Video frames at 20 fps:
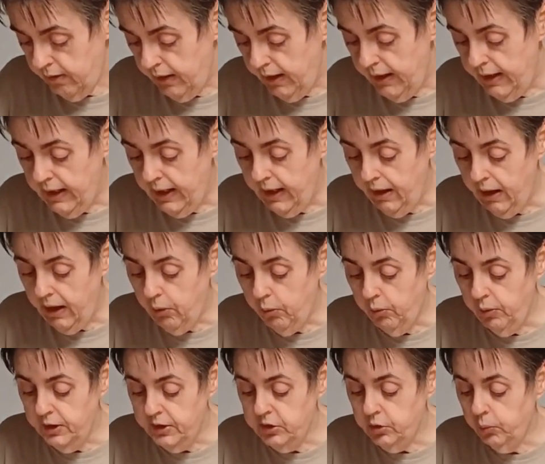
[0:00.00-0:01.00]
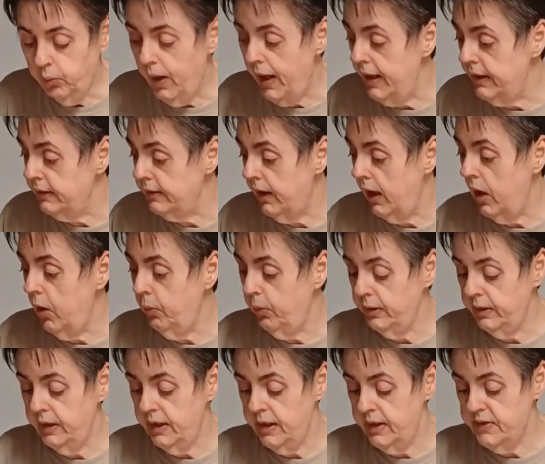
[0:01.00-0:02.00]
And I wanted to wait to
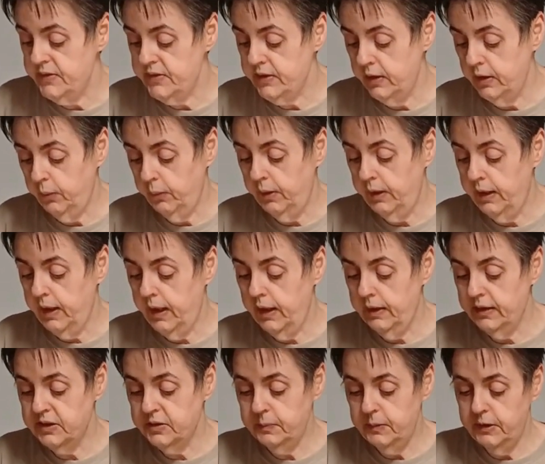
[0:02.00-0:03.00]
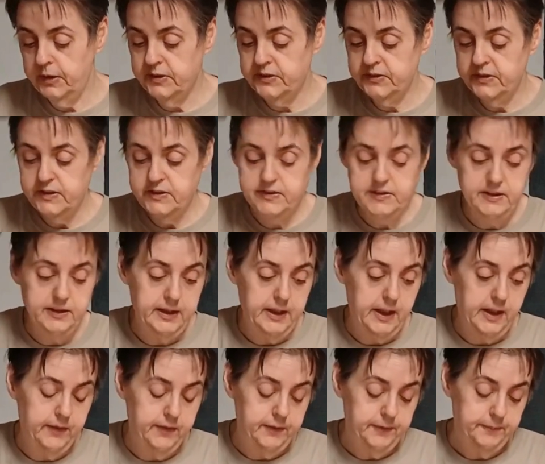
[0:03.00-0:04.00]
open these so that we could all experience this
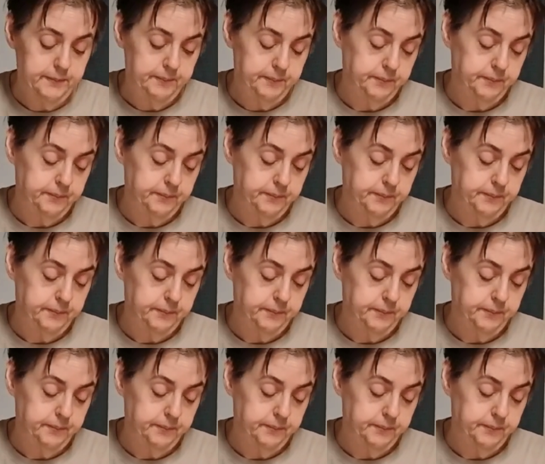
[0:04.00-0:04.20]
together.